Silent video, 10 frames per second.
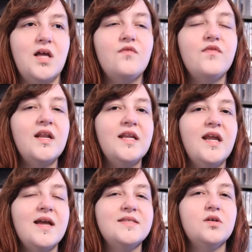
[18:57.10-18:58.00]
a really
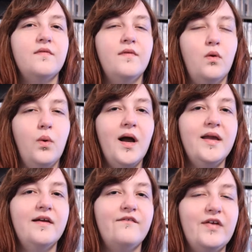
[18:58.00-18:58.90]
nice sort of
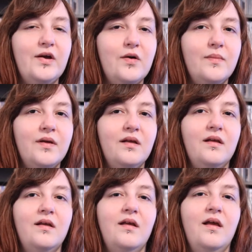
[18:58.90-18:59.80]
quiet film.
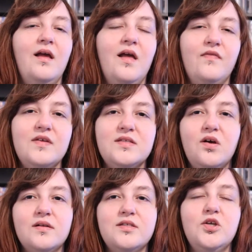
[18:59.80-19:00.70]
There's
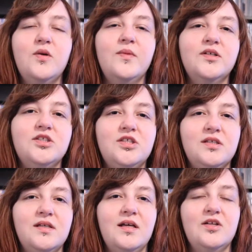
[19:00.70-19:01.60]
not too much
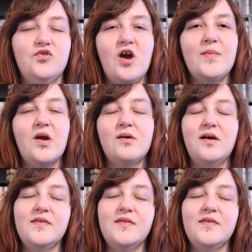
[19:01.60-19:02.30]
drama going on.